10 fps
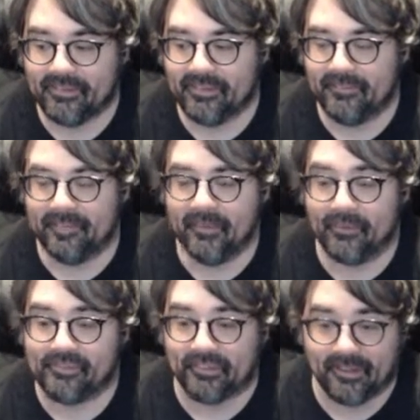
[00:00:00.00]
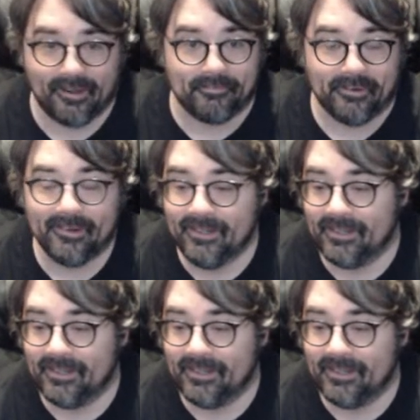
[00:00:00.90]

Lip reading: If you notice the cover,